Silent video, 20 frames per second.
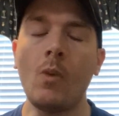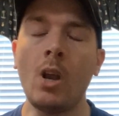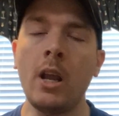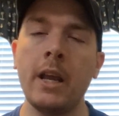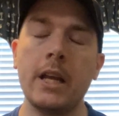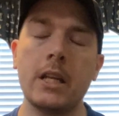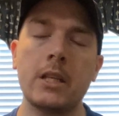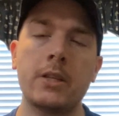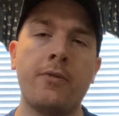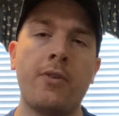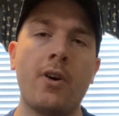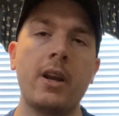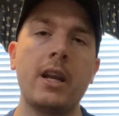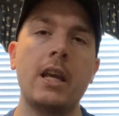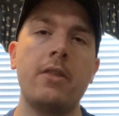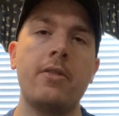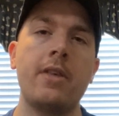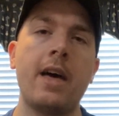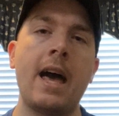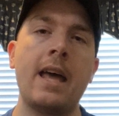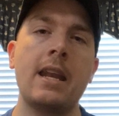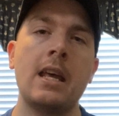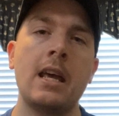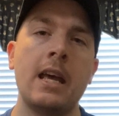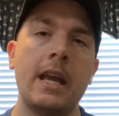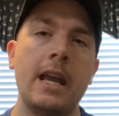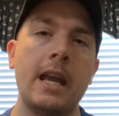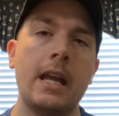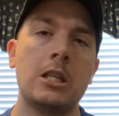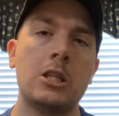It's funny that
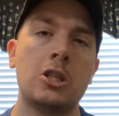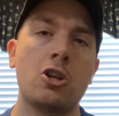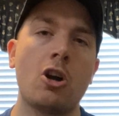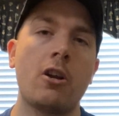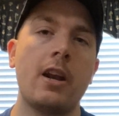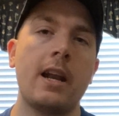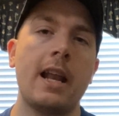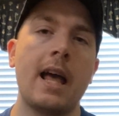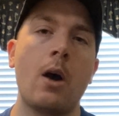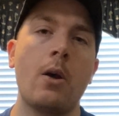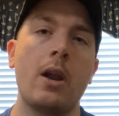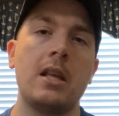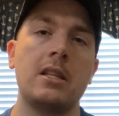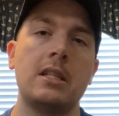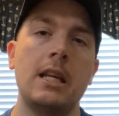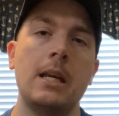it started out as an